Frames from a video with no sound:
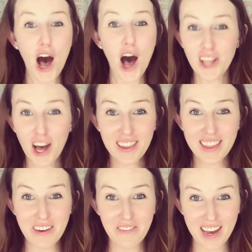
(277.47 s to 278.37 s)
A lot of
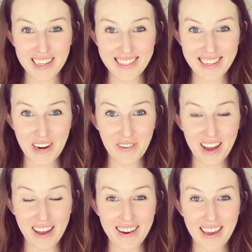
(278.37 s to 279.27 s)
the advice that I
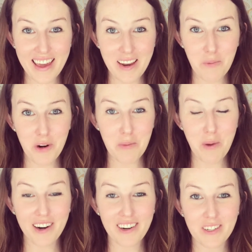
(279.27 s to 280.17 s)
read in Priya
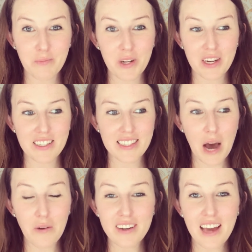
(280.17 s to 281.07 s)
Parker's book
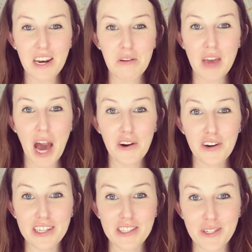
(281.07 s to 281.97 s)
sounded kind of
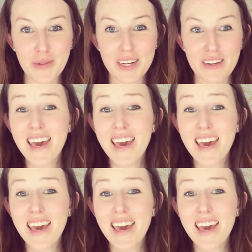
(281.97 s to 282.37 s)
counterintuitive,